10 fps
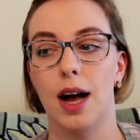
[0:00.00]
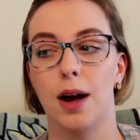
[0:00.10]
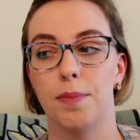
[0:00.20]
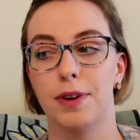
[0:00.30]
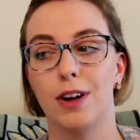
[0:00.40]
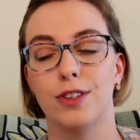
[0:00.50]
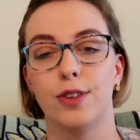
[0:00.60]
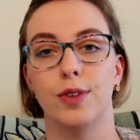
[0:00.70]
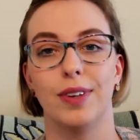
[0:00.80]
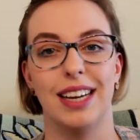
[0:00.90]
but
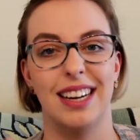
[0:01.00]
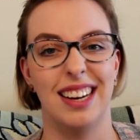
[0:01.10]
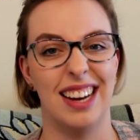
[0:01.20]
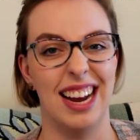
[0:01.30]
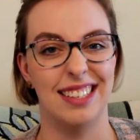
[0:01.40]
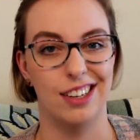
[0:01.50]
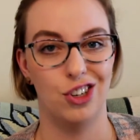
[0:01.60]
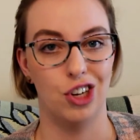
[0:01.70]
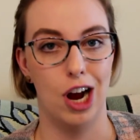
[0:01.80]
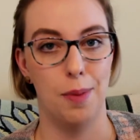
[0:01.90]
also looking kind of as I
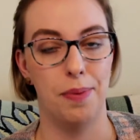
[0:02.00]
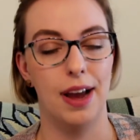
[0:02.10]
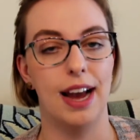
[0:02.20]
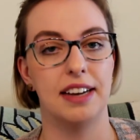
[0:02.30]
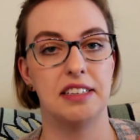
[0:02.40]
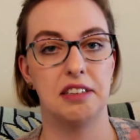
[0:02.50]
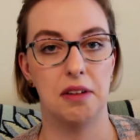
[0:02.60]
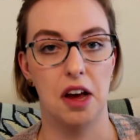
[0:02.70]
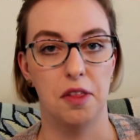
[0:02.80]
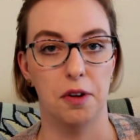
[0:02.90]
shop at
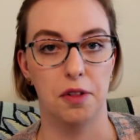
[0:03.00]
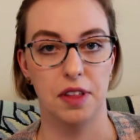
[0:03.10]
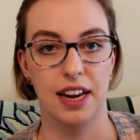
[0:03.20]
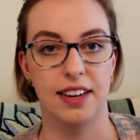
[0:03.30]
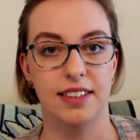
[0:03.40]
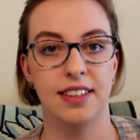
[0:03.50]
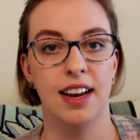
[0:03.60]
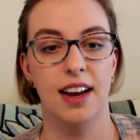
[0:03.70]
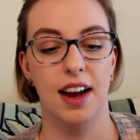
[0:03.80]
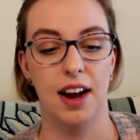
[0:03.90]
other things
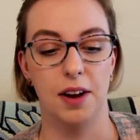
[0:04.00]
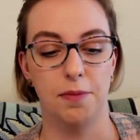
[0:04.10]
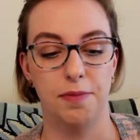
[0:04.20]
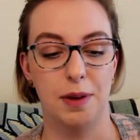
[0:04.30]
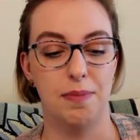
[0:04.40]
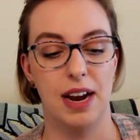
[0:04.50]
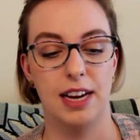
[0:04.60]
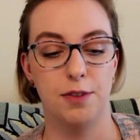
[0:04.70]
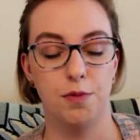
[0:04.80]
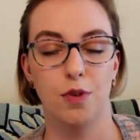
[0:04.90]
that
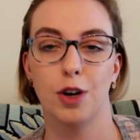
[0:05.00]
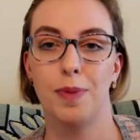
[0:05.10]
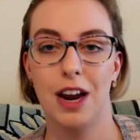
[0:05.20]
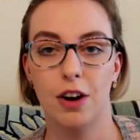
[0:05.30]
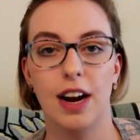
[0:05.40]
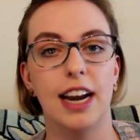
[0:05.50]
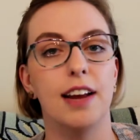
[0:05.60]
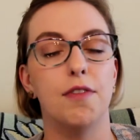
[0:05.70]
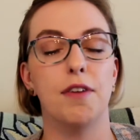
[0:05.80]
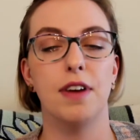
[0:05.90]
might work better, and
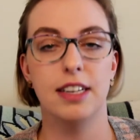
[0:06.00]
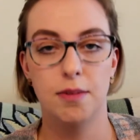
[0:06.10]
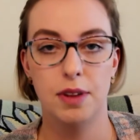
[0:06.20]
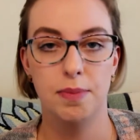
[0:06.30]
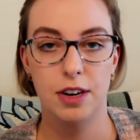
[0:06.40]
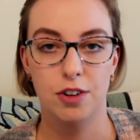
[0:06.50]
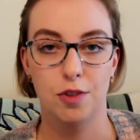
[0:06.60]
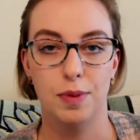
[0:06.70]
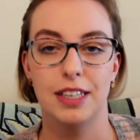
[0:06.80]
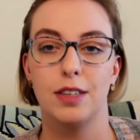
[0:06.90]
if I find something better to
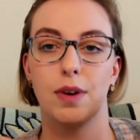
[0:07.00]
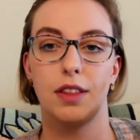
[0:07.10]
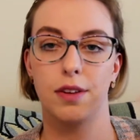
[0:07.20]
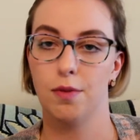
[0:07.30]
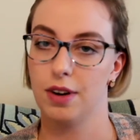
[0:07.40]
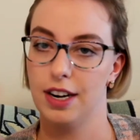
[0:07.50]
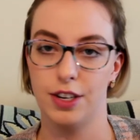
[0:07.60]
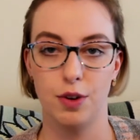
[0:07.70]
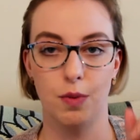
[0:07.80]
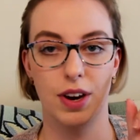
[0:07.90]
replace it with, we're gonna
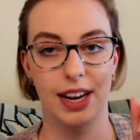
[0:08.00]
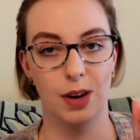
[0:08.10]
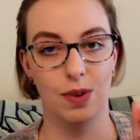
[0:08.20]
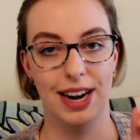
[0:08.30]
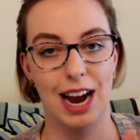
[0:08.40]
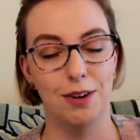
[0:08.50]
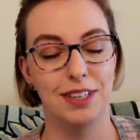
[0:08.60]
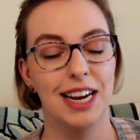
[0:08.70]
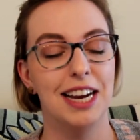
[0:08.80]
do a 1 in 1 out